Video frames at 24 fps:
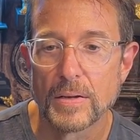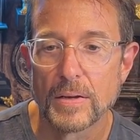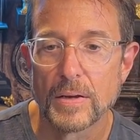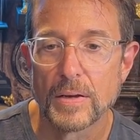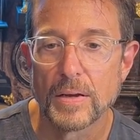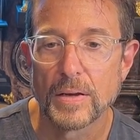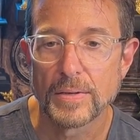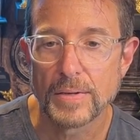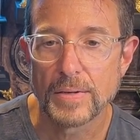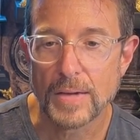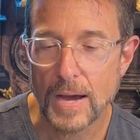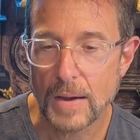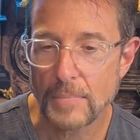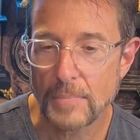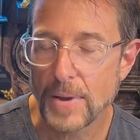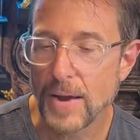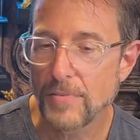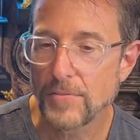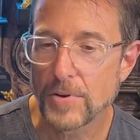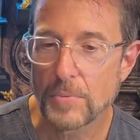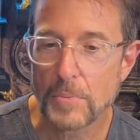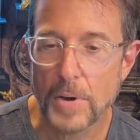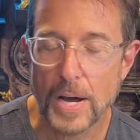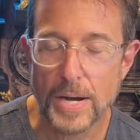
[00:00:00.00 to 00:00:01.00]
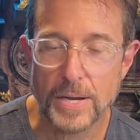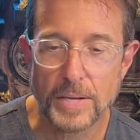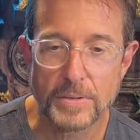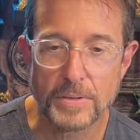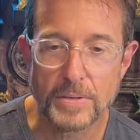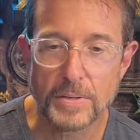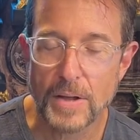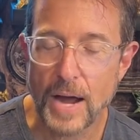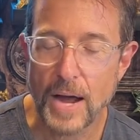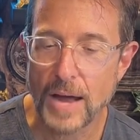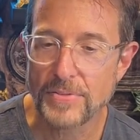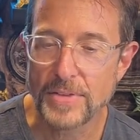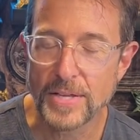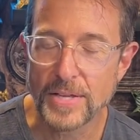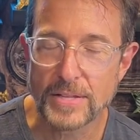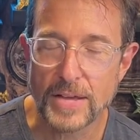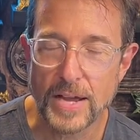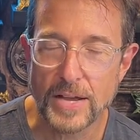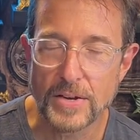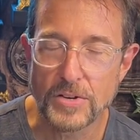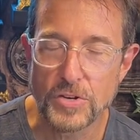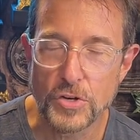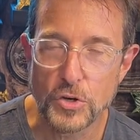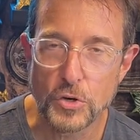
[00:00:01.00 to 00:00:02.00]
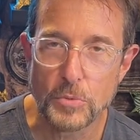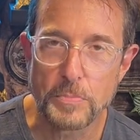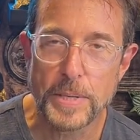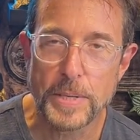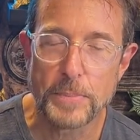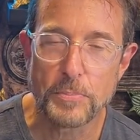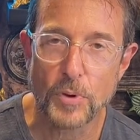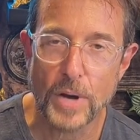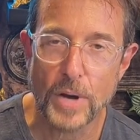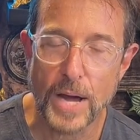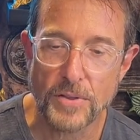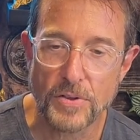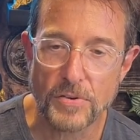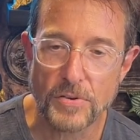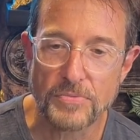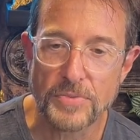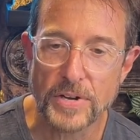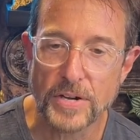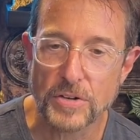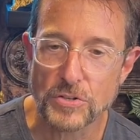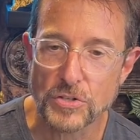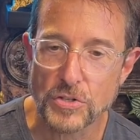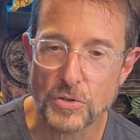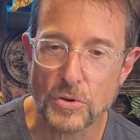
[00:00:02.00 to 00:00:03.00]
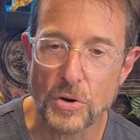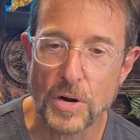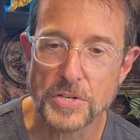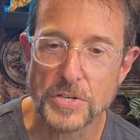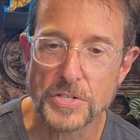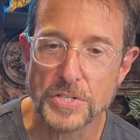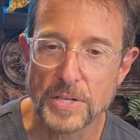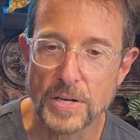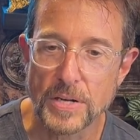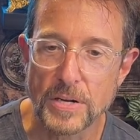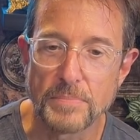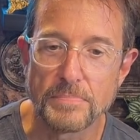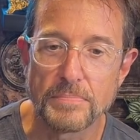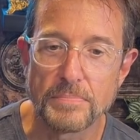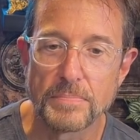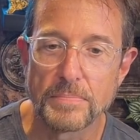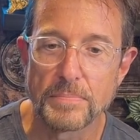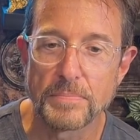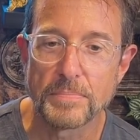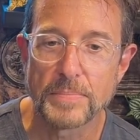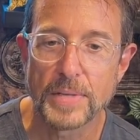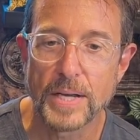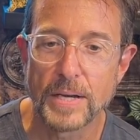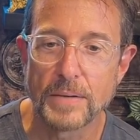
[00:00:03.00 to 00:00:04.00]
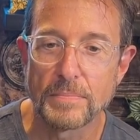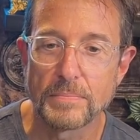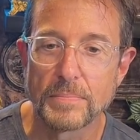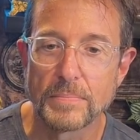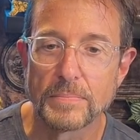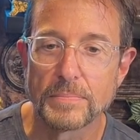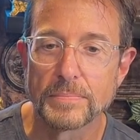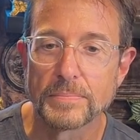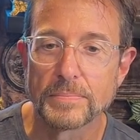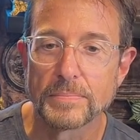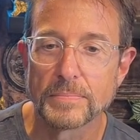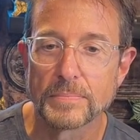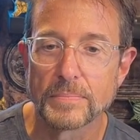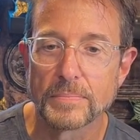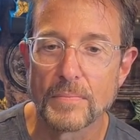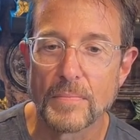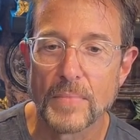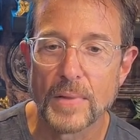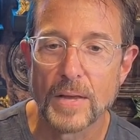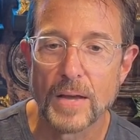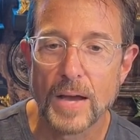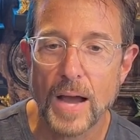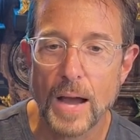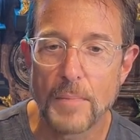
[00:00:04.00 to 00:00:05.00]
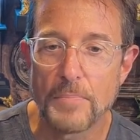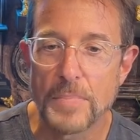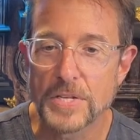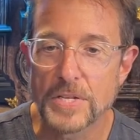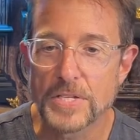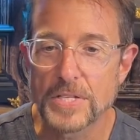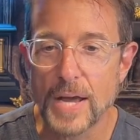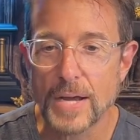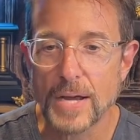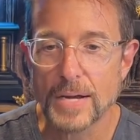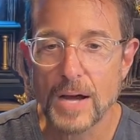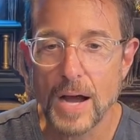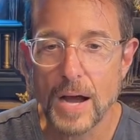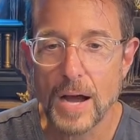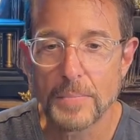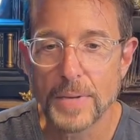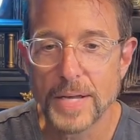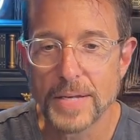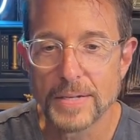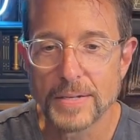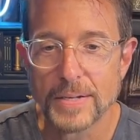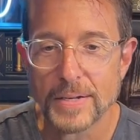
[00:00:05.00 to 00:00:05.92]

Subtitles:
Yep, everybody, I think they knew people had their fingers crushed in them. Yeah. I missed that comment.